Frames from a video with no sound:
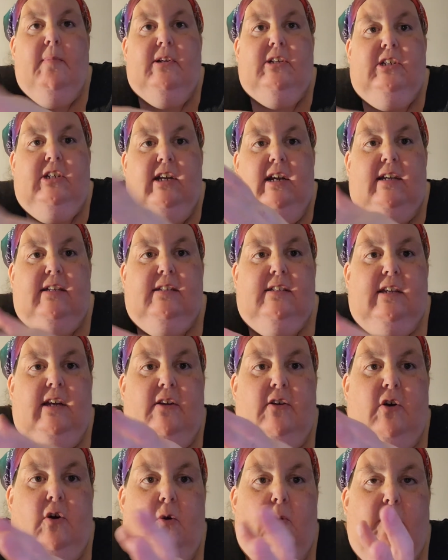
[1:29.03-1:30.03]
but she has
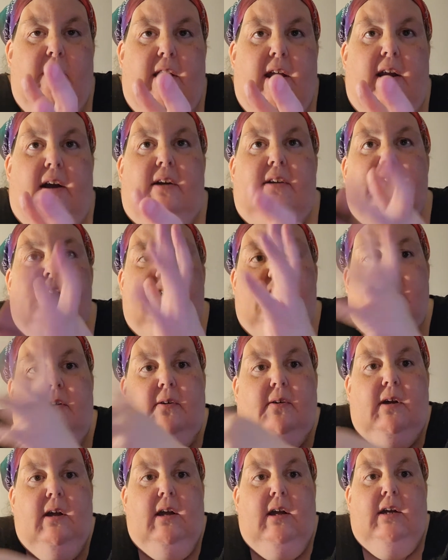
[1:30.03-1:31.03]
set home care,
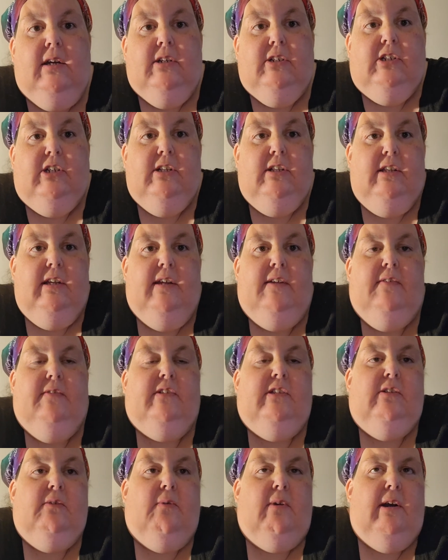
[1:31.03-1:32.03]
so she
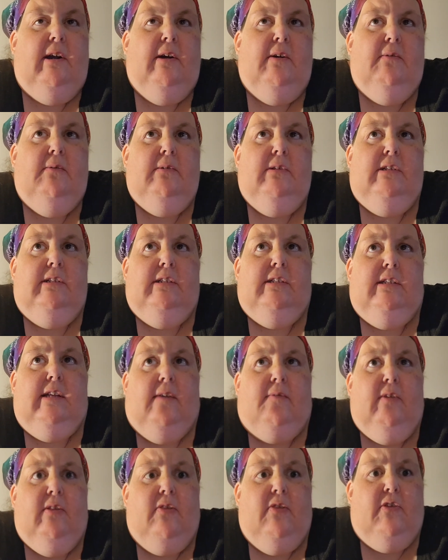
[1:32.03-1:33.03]
leaves around
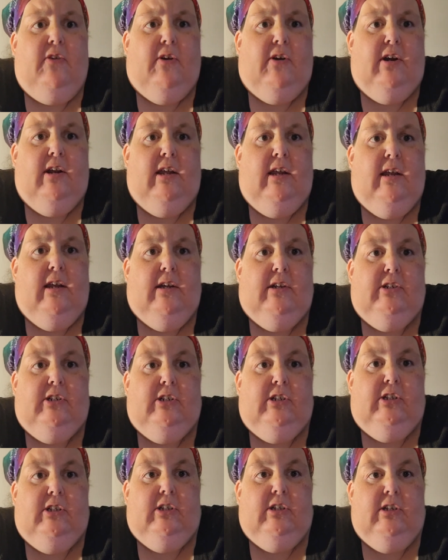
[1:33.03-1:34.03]

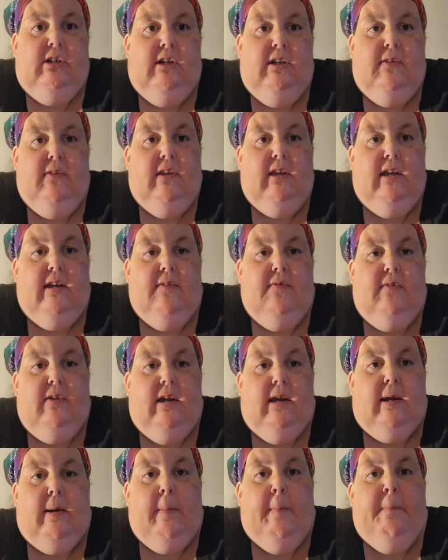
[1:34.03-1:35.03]
7.30ish in the
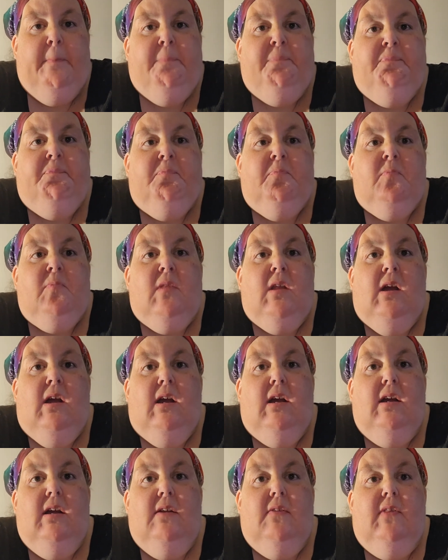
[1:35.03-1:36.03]
evening.
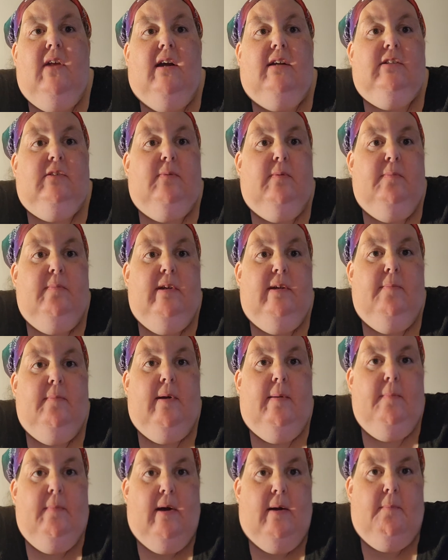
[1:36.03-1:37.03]
And that's when me
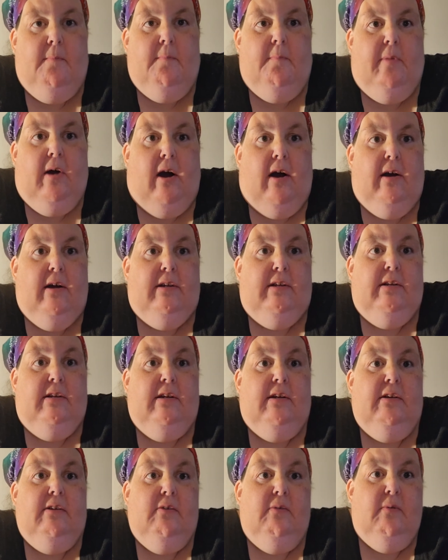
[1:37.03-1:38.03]
and my mom
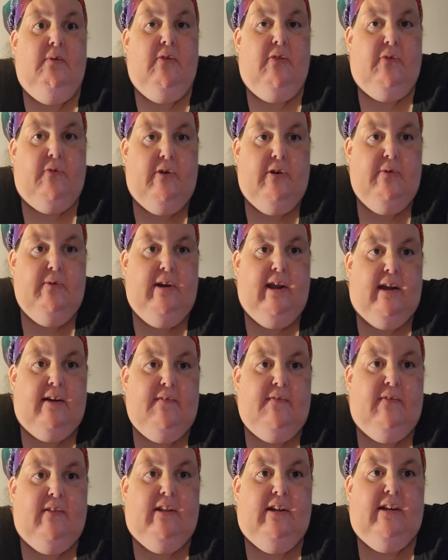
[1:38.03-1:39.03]
bond through
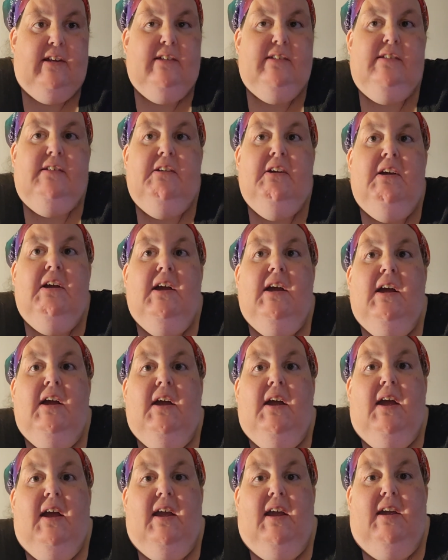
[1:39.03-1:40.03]
Netflix,
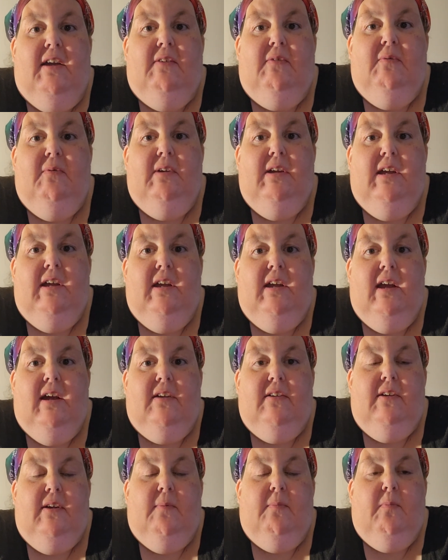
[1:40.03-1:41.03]
and we
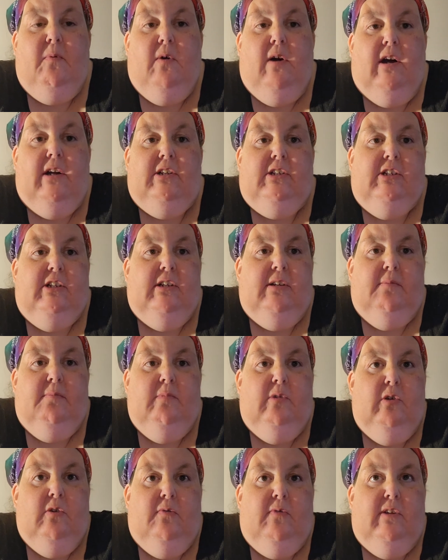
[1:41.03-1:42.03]
end up
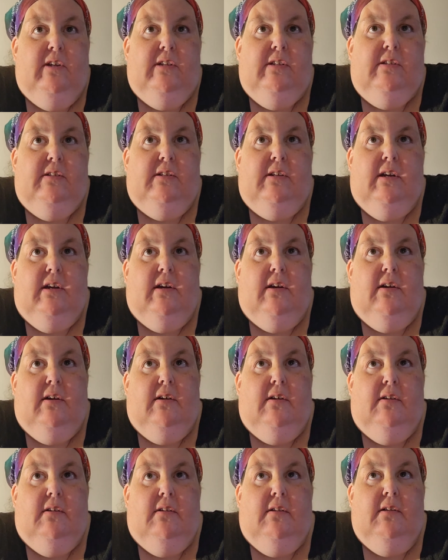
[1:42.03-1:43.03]
watching movies
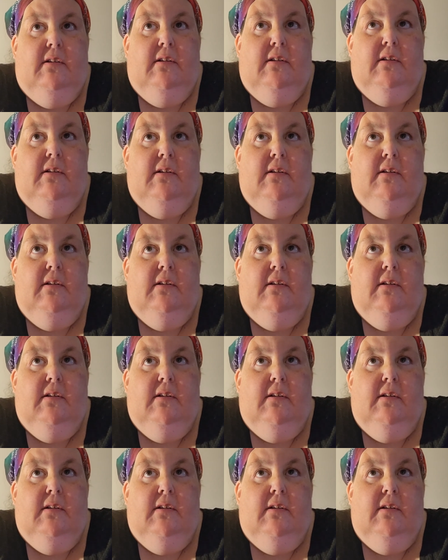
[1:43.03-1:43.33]
till...